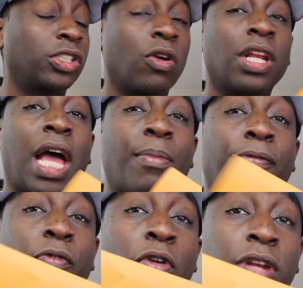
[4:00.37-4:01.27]
online
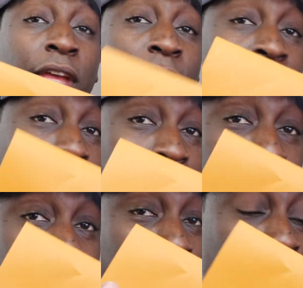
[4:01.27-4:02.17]
before and they
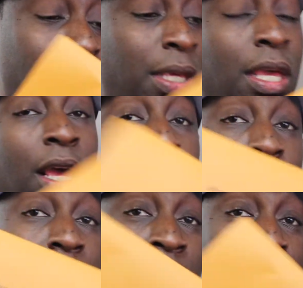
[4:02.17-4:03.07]
forgot to give me
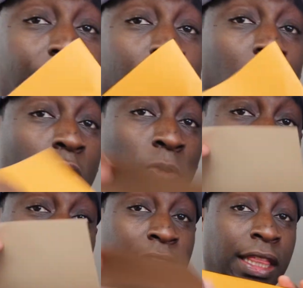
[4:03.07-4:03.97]
my
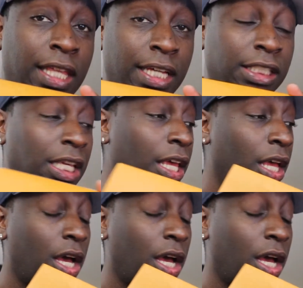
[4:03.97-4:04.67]
envelope like this.